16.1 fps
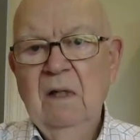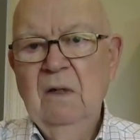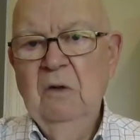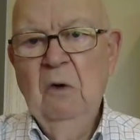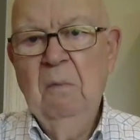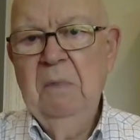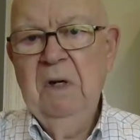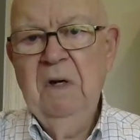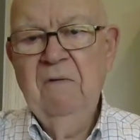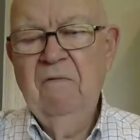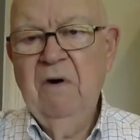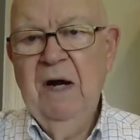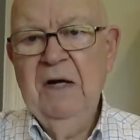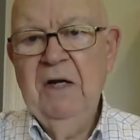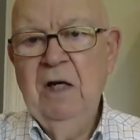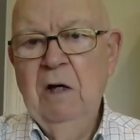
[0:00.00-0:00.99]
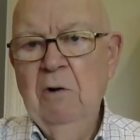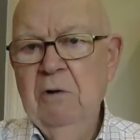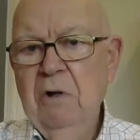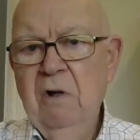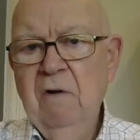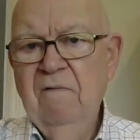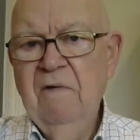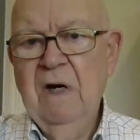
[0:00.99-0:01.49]
Don't be afraid to go to
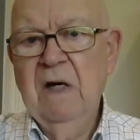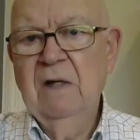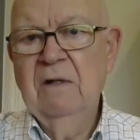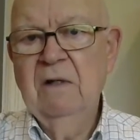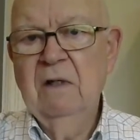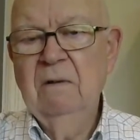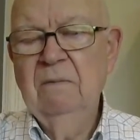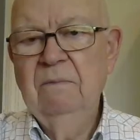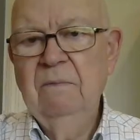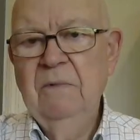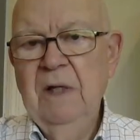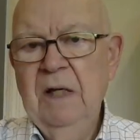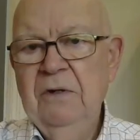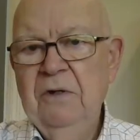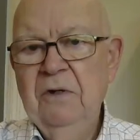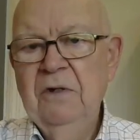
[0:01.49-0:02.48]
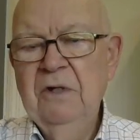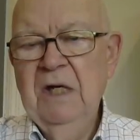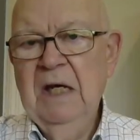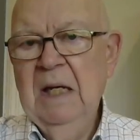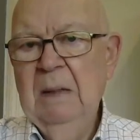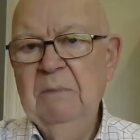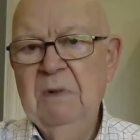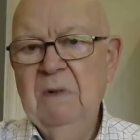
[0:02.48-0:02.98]
the Father in your
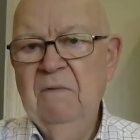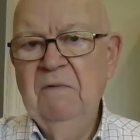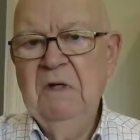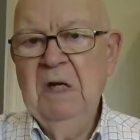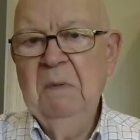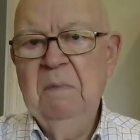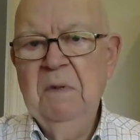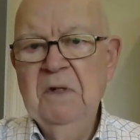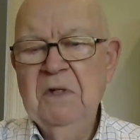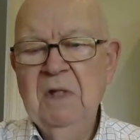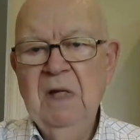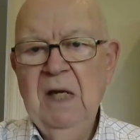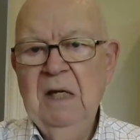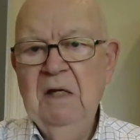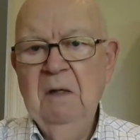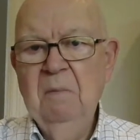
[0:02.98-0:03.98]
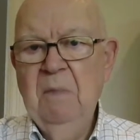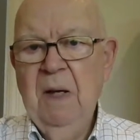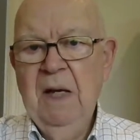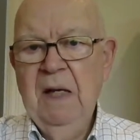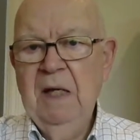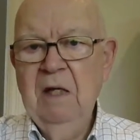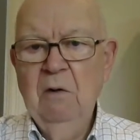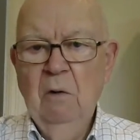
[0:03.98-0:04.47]
times of deepest need and
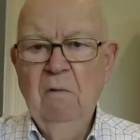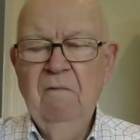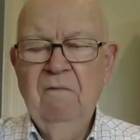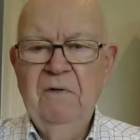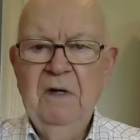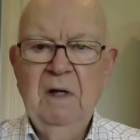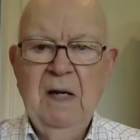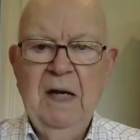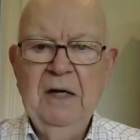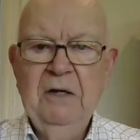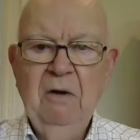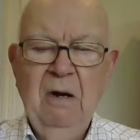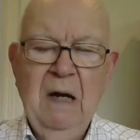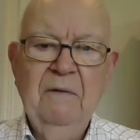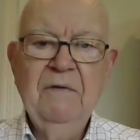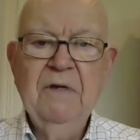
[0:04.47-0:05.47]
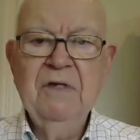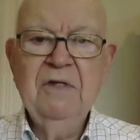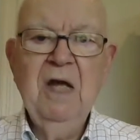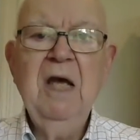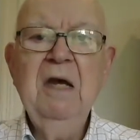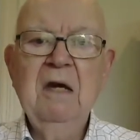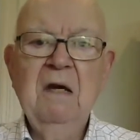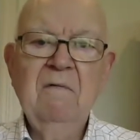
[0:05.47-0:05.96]
pain. don't feel like you have to
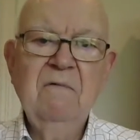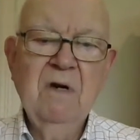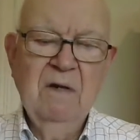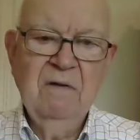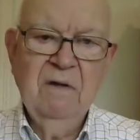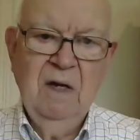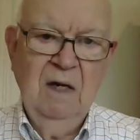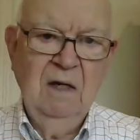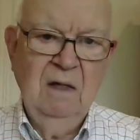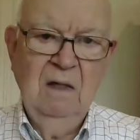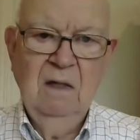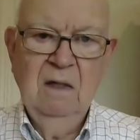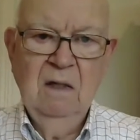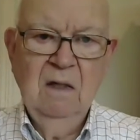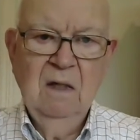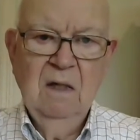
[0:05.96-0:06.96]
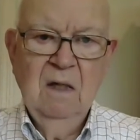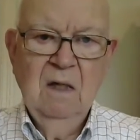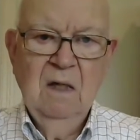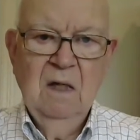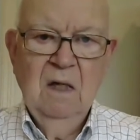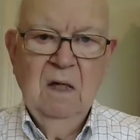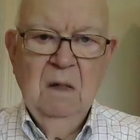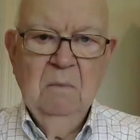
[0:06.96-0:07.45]
say everything.
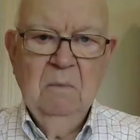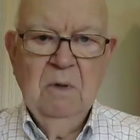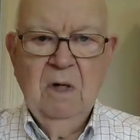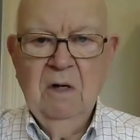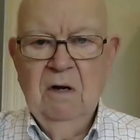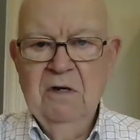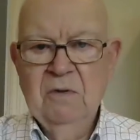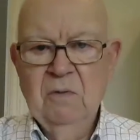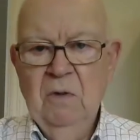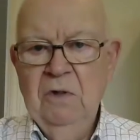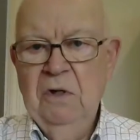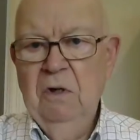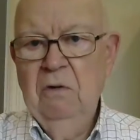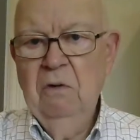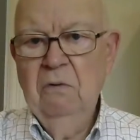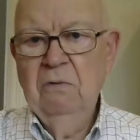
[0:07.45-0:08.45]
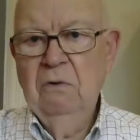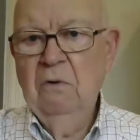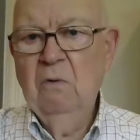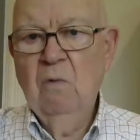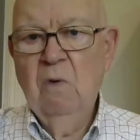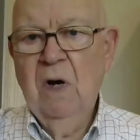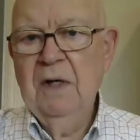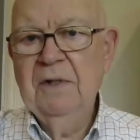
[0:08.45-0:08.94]
Because when you don't know
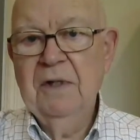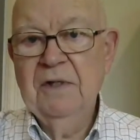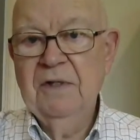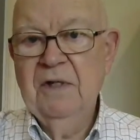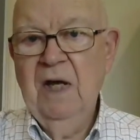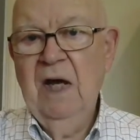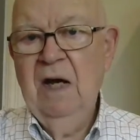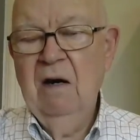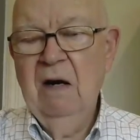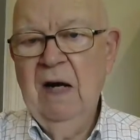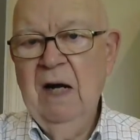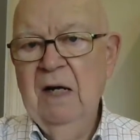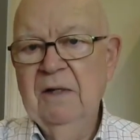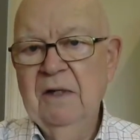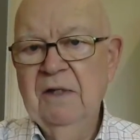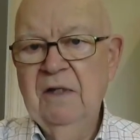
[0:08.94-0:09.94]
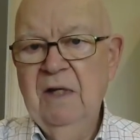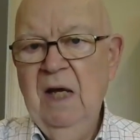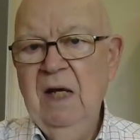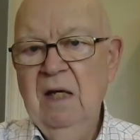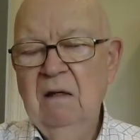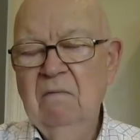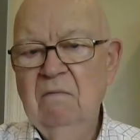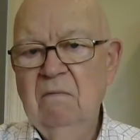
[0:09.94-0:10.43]
what to say or how to say
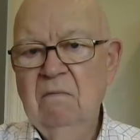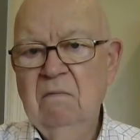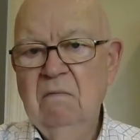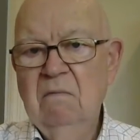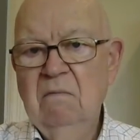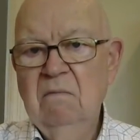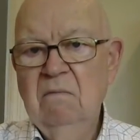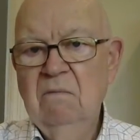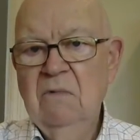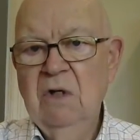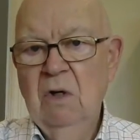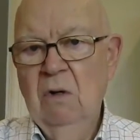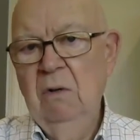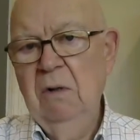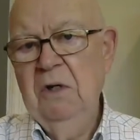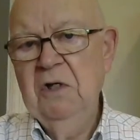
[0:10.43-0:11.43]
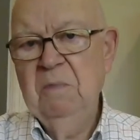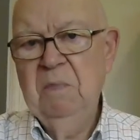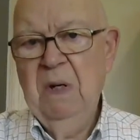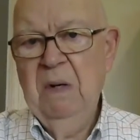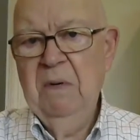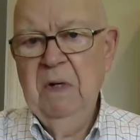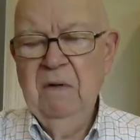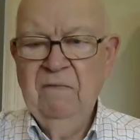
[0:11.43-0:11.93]
it, the Holy
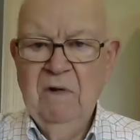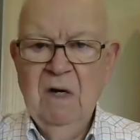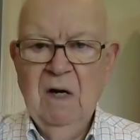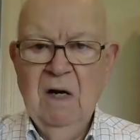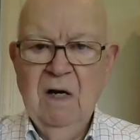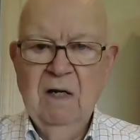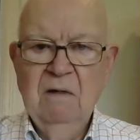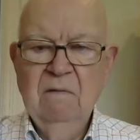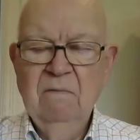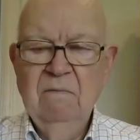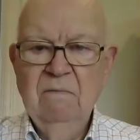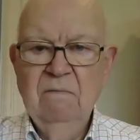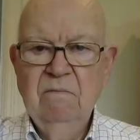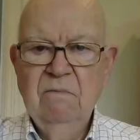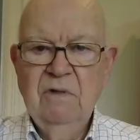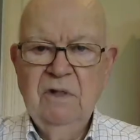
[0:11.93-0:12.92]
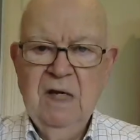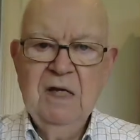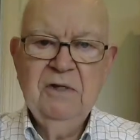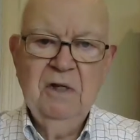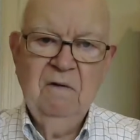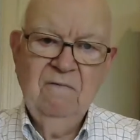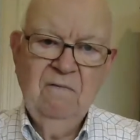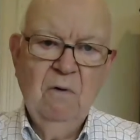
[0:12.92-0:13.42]
Spirit of God
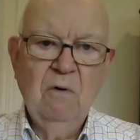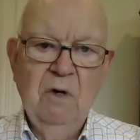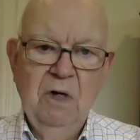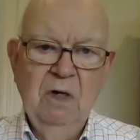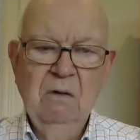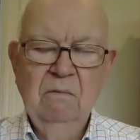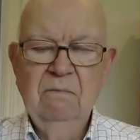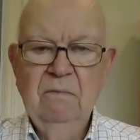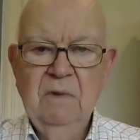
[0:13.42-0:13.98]
says it for you,